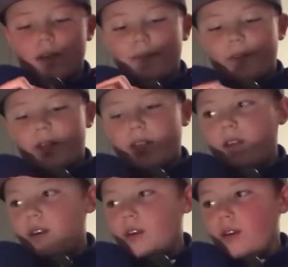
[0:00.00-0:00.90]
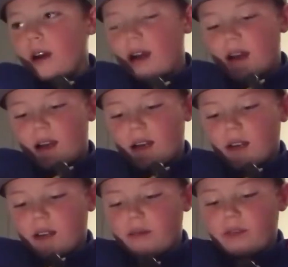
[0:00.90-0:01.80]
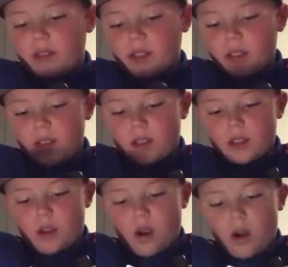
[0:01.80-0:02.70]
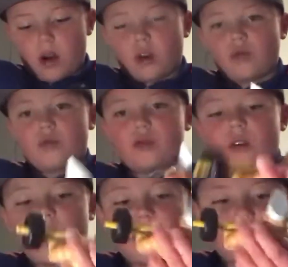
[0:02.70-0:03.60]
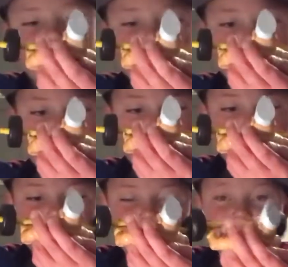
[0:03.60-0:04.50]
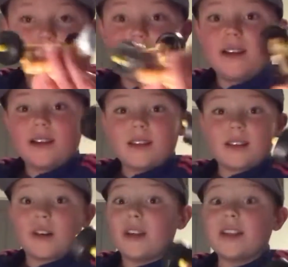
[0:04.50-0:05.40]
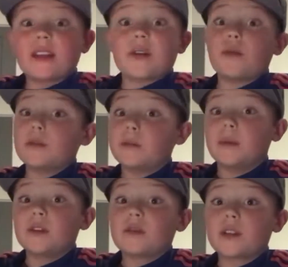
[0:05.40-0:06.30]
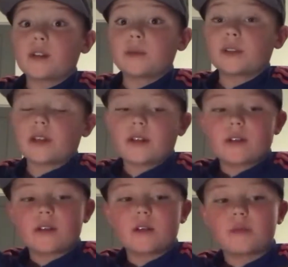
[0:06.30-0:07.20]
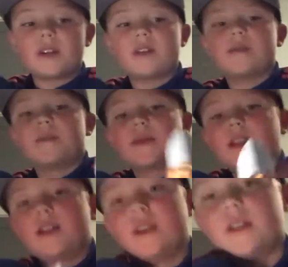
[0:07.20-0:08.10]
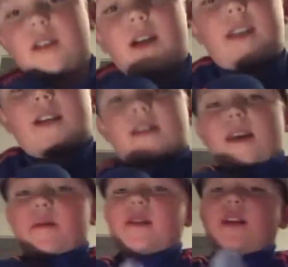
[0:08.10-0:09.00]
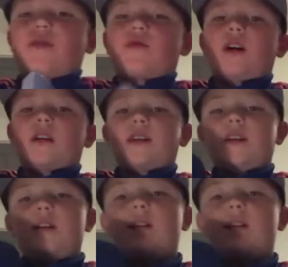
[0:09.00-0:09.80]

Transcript: We do have a Rocky. Sorry, he's like one of the most forgettable characters, but I think his name is like Rocky